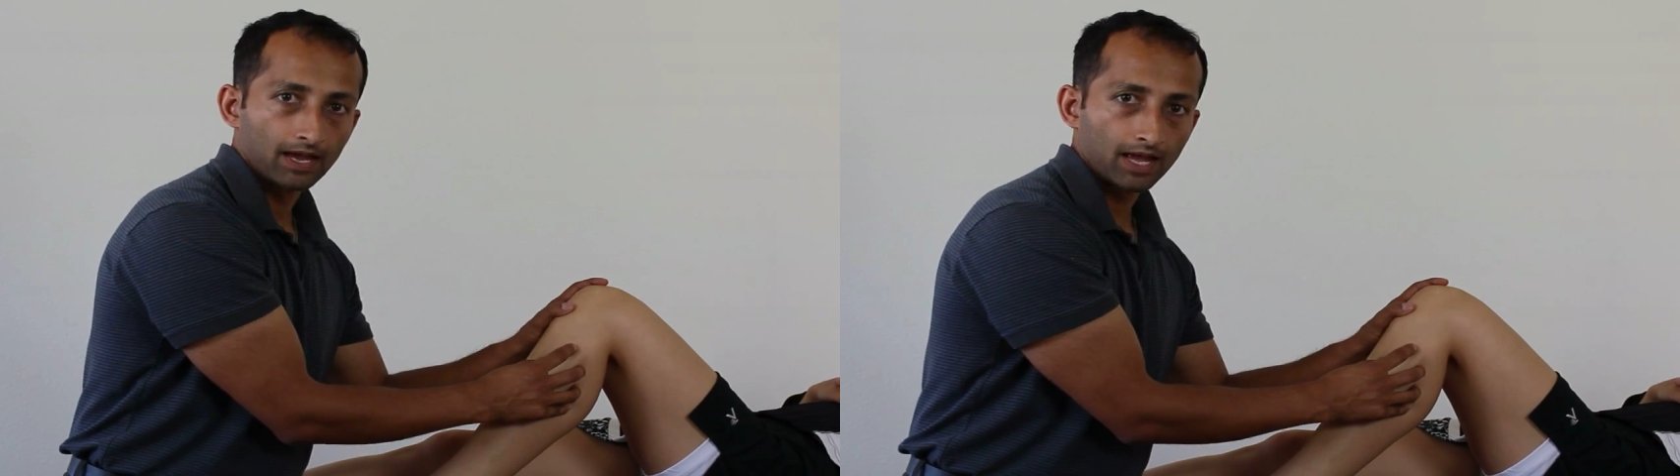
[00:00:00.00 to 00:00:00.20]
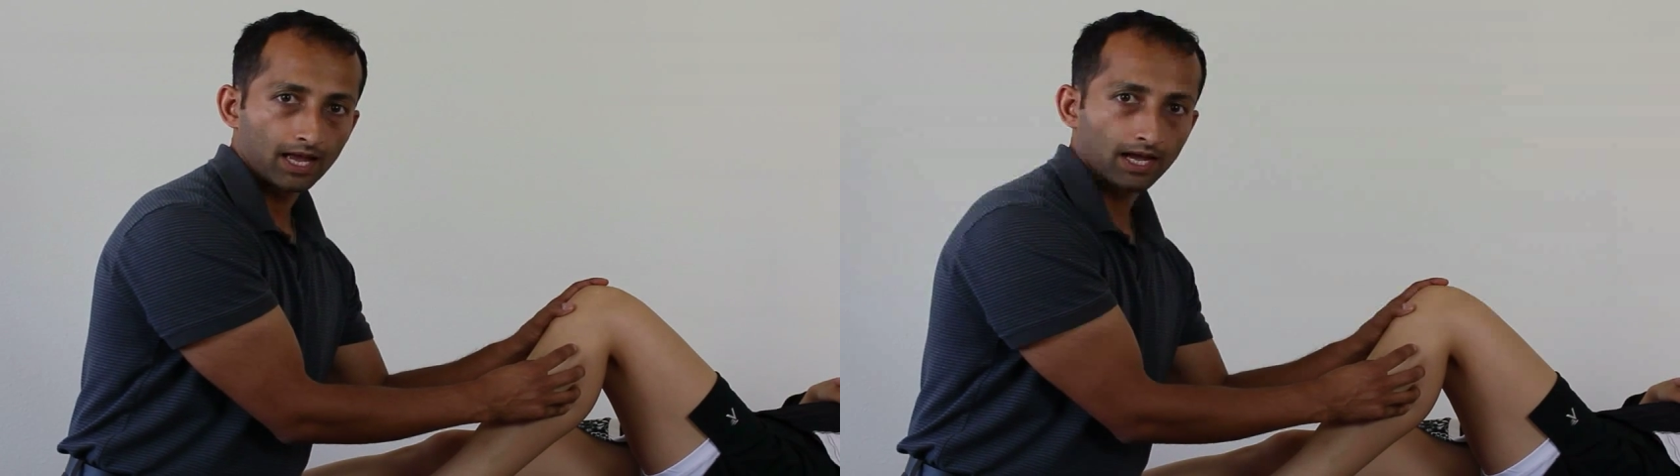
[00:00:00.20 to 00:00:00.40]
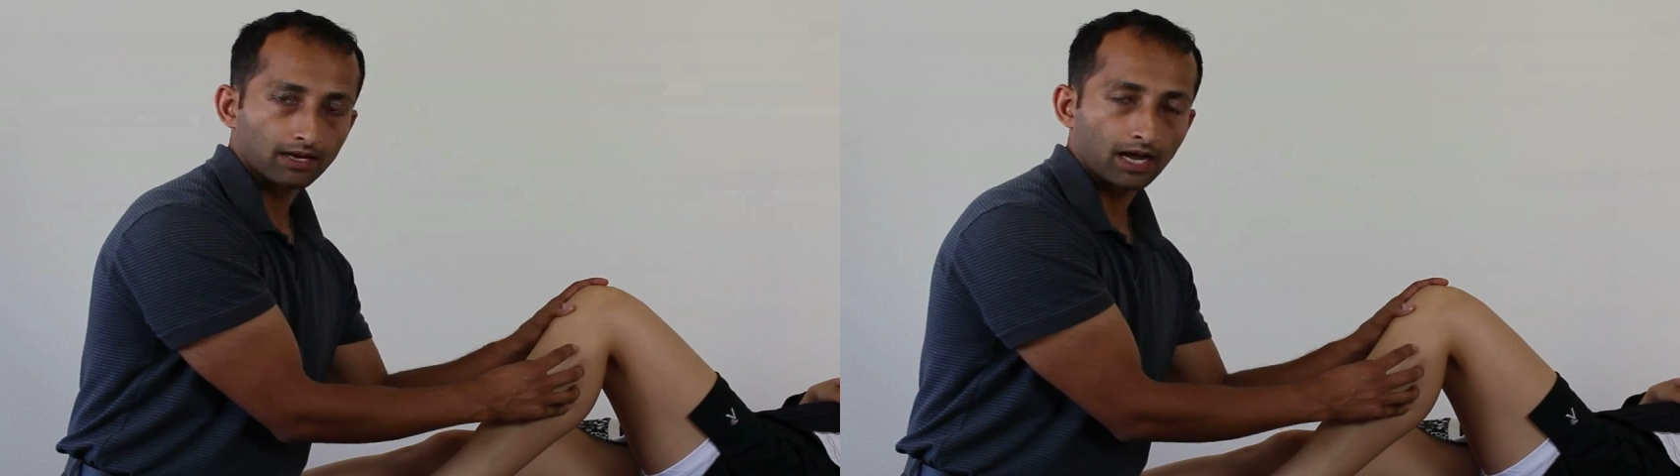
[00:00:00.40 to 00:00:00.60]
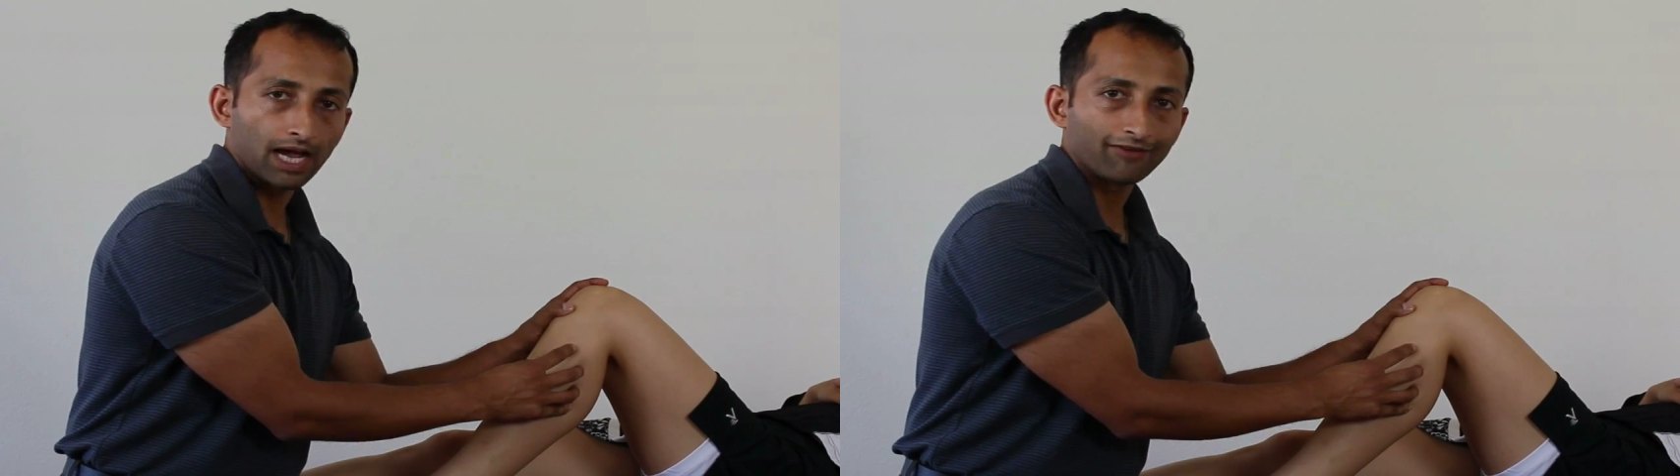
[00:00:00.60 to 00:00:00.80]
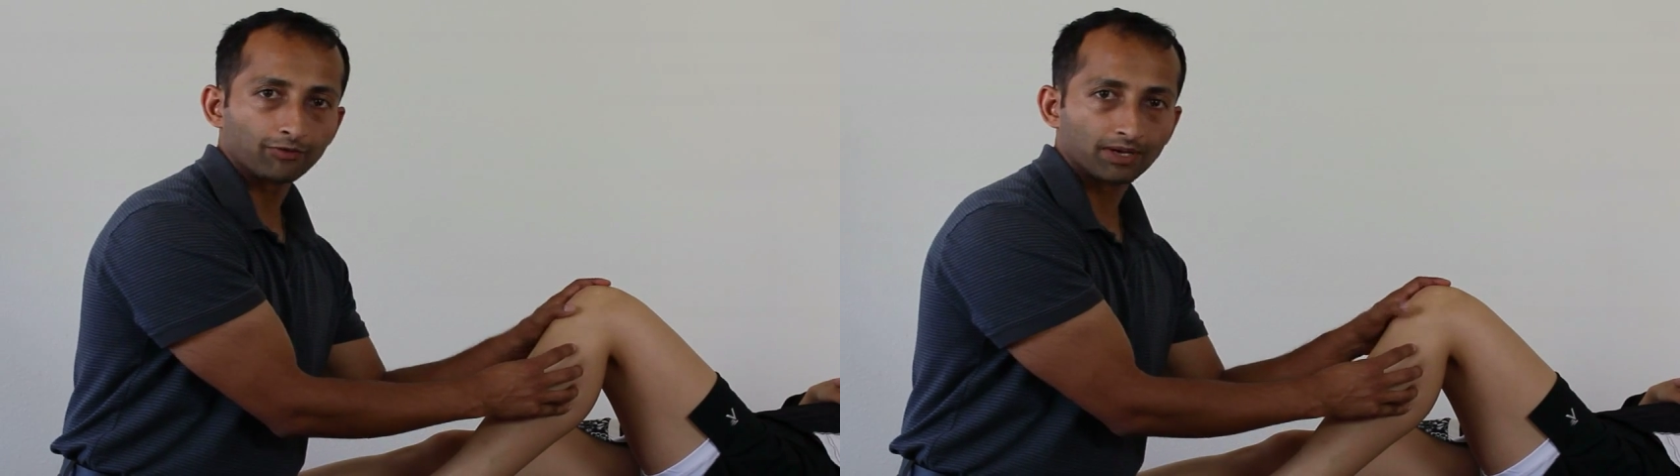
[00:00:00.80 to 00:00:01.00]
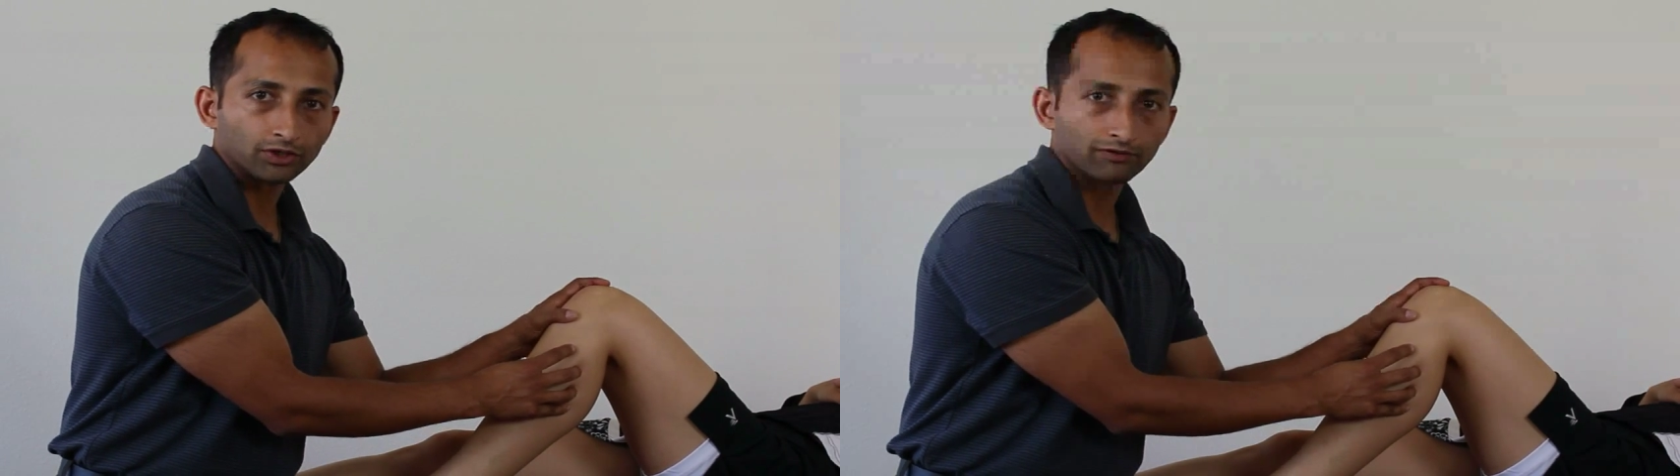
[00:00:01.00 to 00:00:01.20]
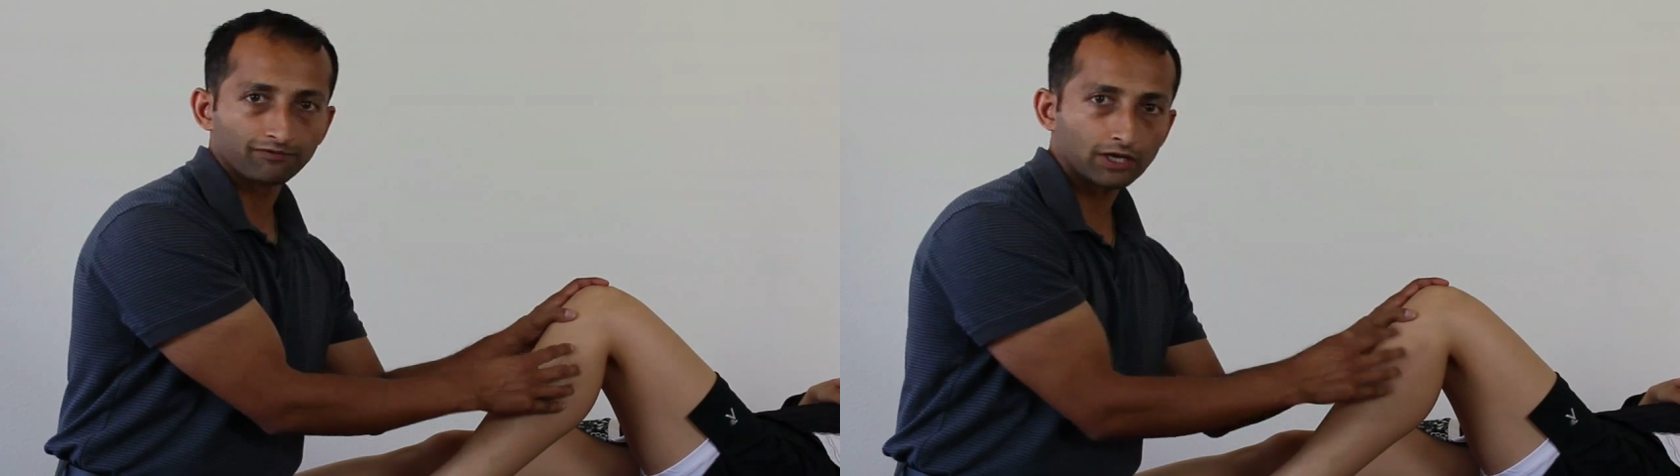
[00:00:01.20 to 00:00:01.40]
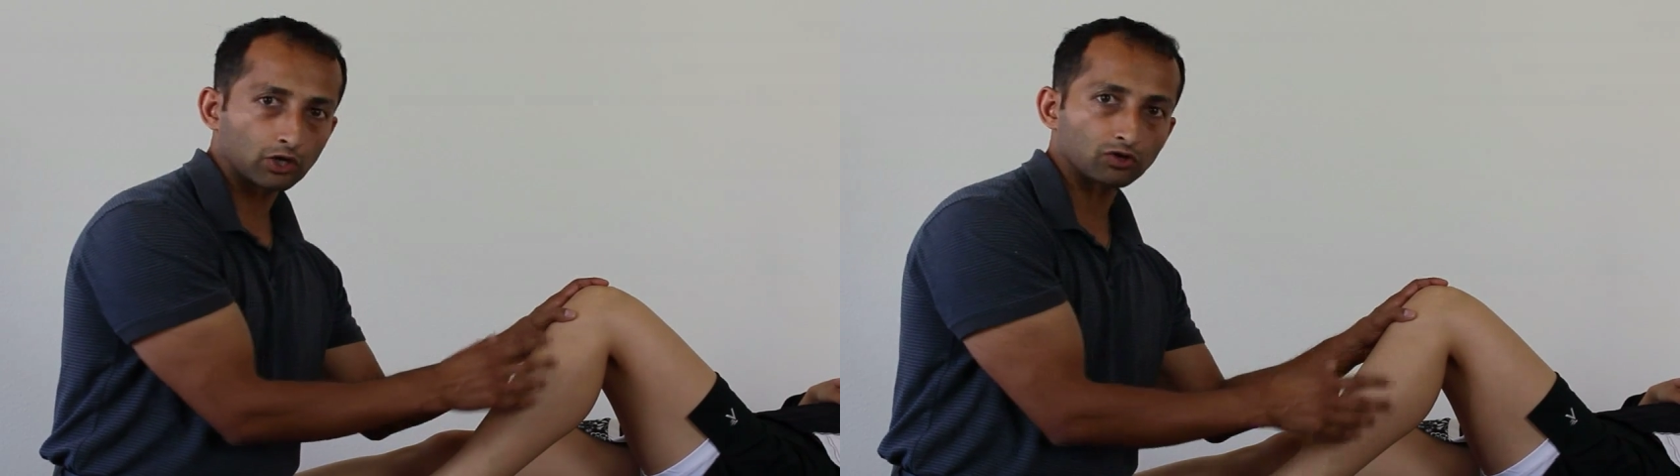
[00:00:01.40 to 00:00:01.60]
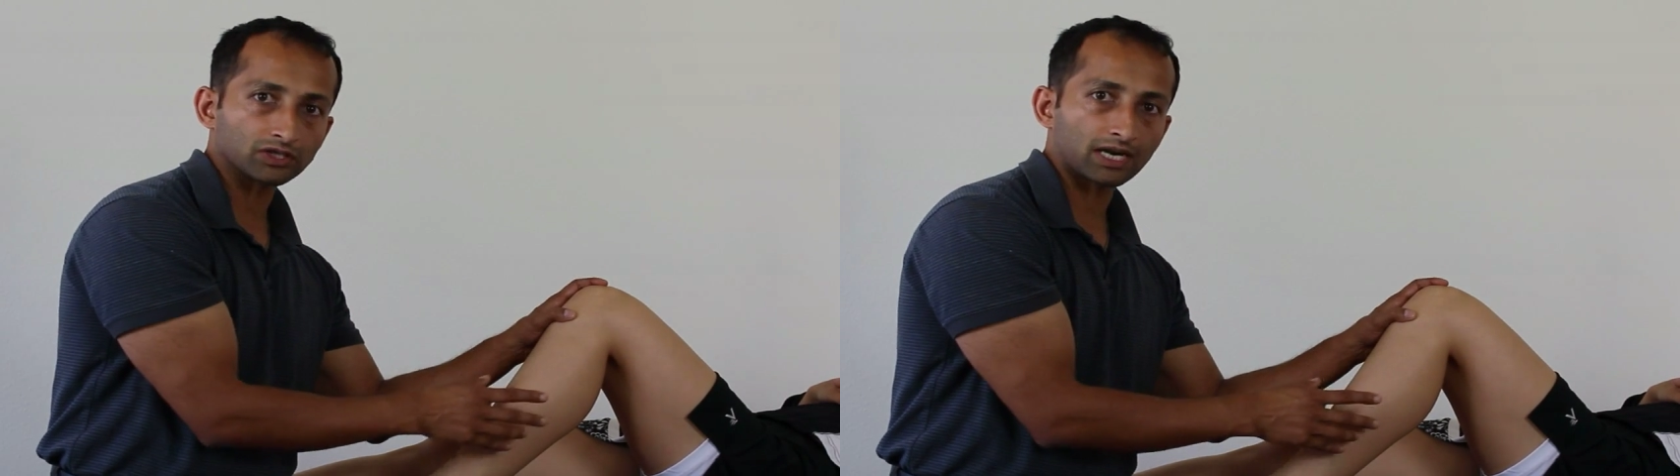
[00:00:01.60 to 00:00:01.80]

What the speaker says: And I have a bunch of videos